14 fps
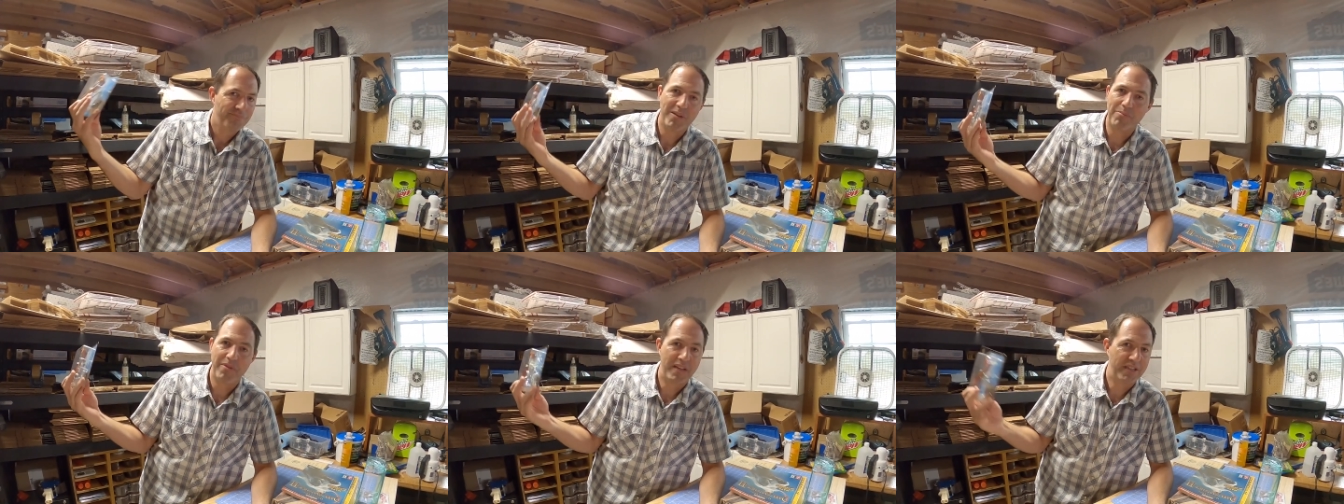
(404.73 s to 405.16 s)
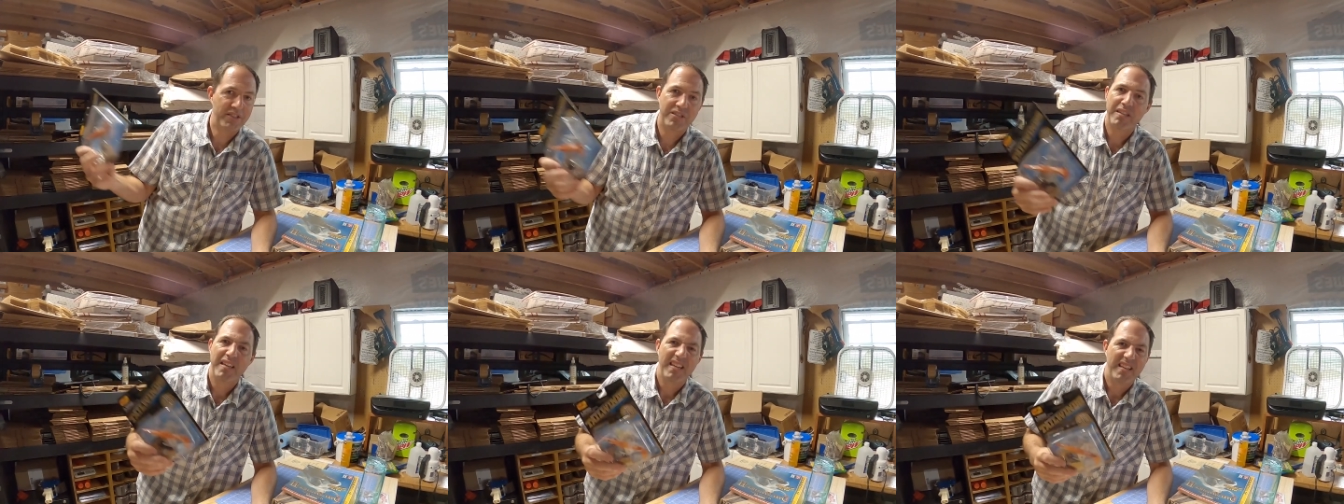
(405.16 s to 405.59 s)
and
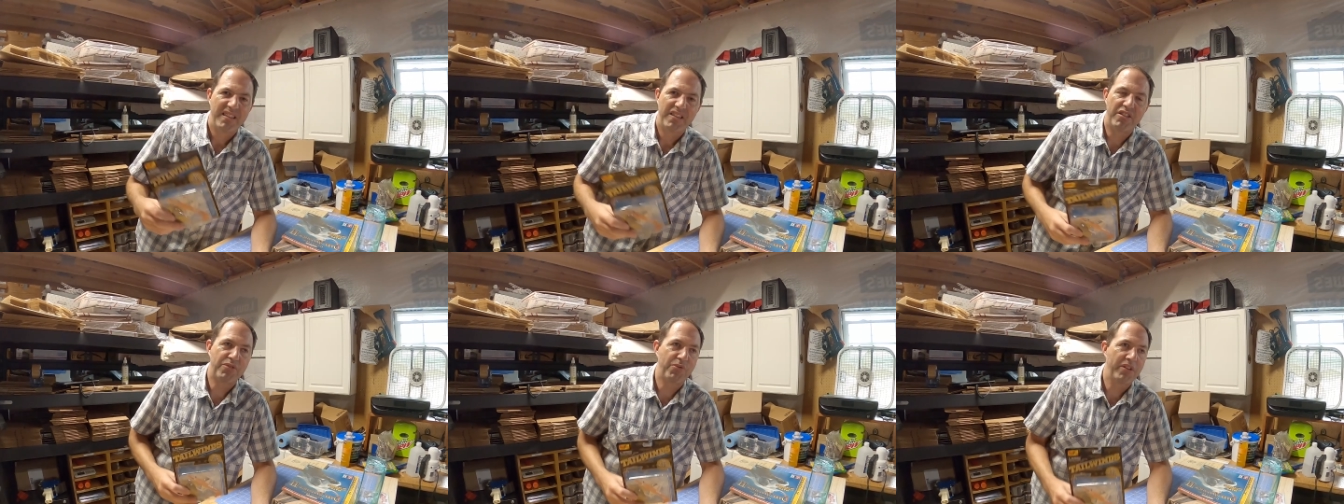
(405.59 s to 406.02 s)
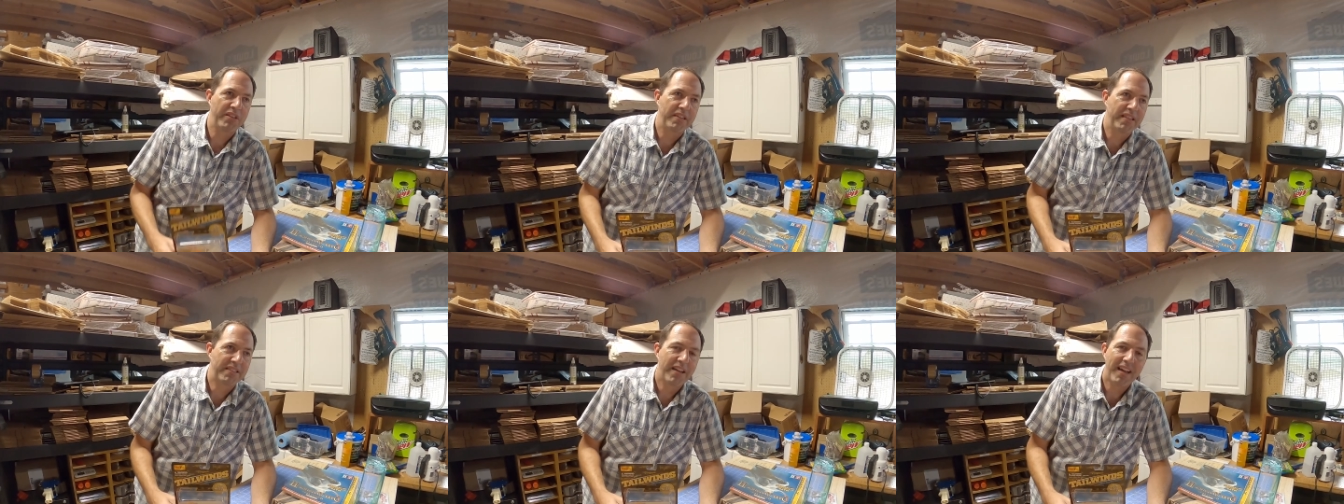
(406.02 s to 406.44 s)
it's there's
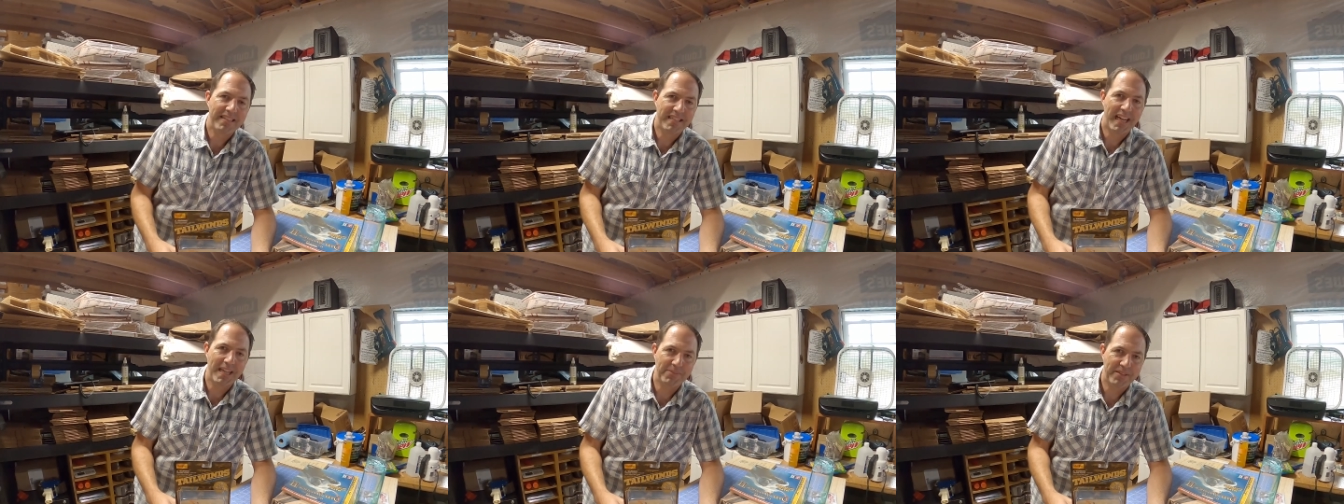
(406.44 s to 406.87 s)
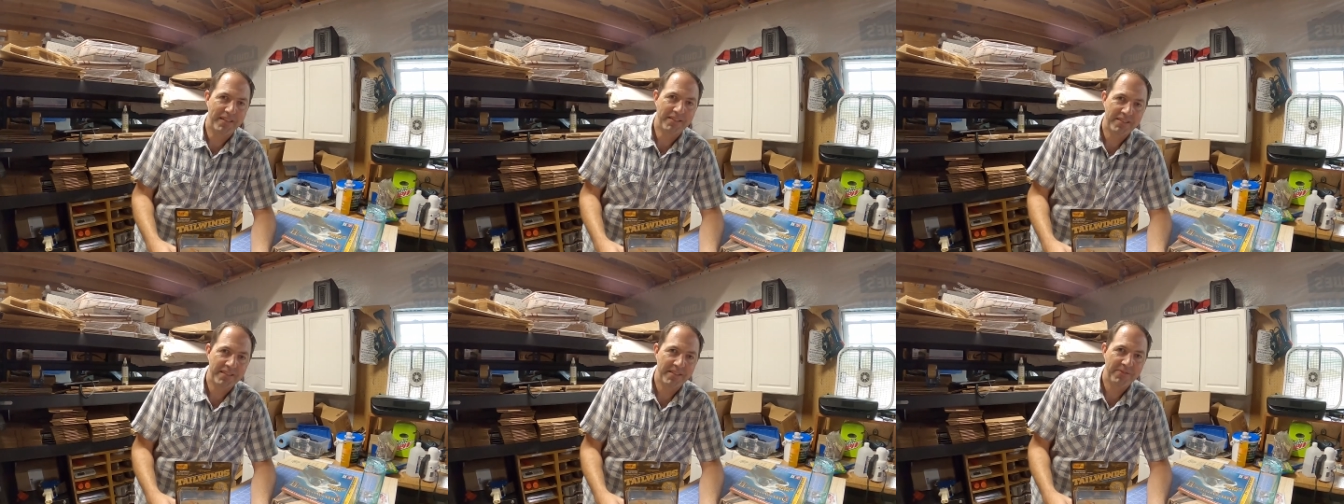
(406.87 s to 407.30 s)
really it's not time
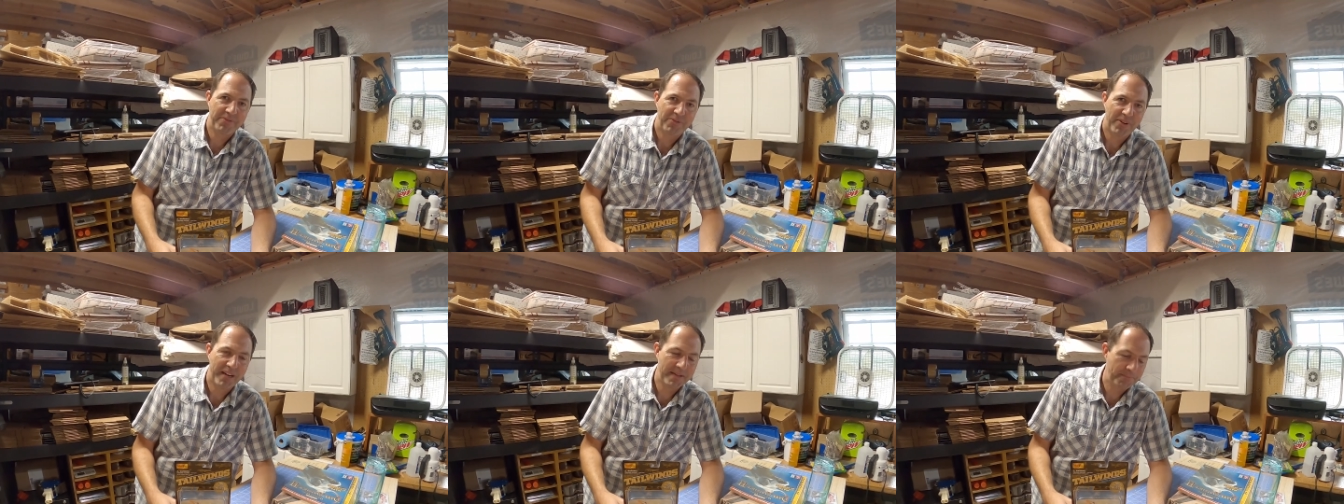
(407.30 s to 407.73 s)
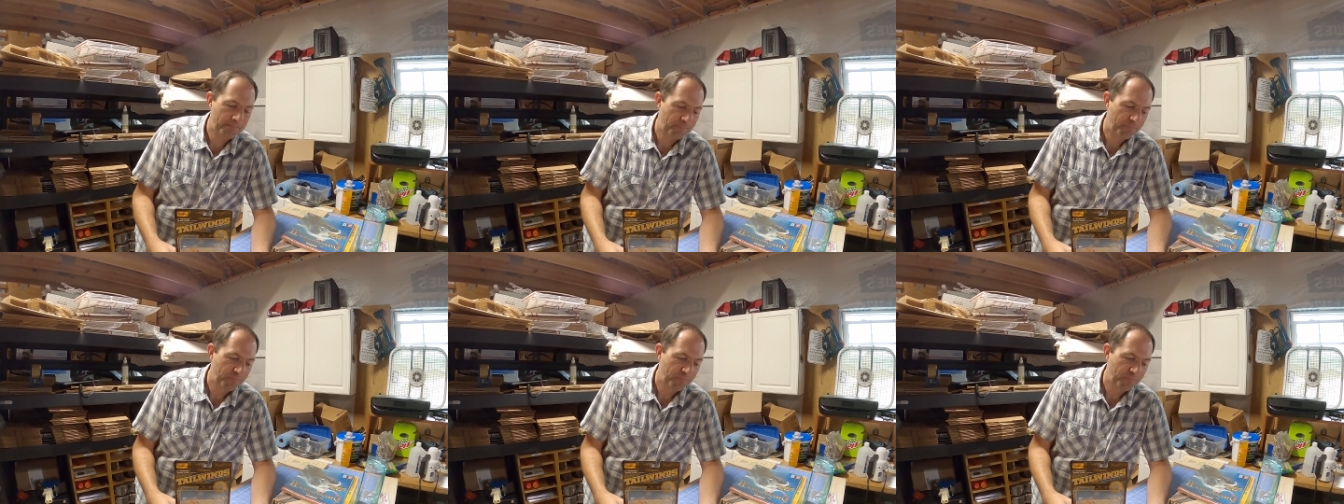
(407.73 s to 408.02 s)
sensitive, right?